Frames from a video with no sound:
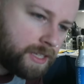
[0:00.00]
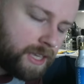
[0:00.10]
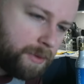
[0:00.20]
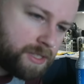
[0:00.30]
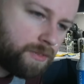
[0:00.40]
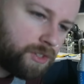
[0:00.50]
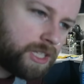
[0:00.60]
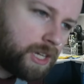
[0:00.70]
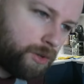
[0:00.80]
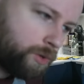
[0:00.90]
get myself into
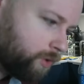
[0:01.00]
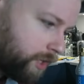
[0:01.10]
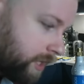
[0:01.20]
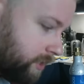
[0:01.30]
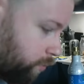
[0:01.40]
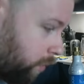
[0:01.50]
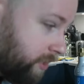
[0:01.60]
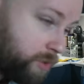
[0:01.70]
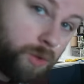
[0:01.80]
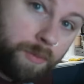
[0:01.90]
gear and organize, and what
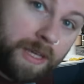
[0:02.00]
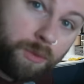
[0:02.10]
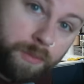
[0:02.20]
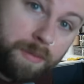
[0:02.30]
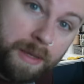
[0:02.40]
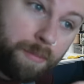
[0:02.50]
this would be me